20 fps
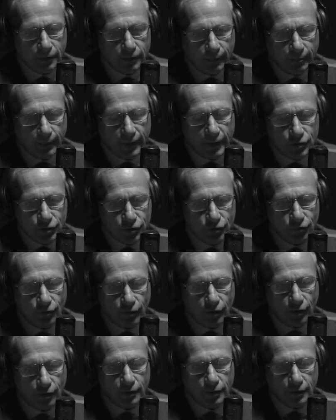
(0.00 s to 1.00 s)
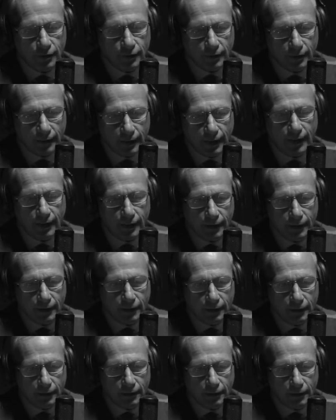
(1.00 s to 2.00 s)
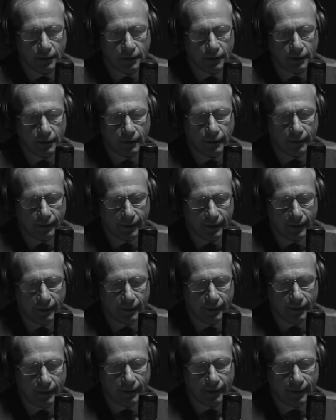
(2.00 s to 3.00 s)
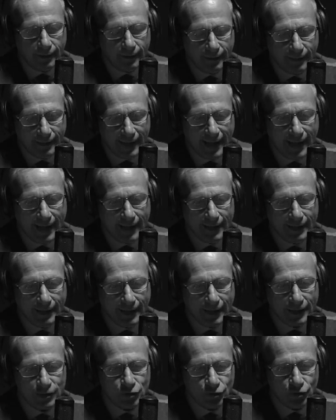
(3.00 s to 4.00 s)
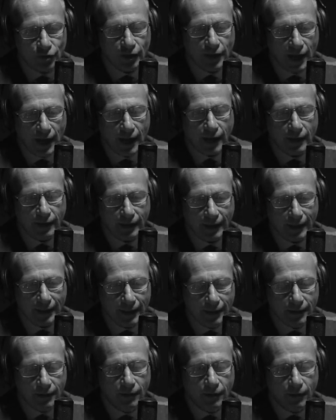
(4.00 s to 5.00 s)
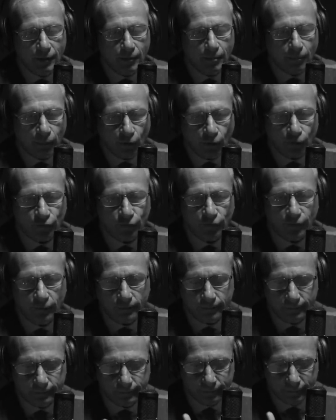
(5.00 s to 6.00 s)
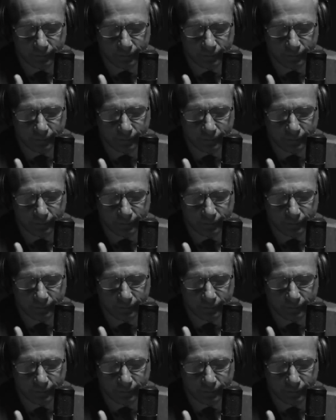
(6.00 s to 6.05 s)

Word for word: to make sure that th that I should have got an in-person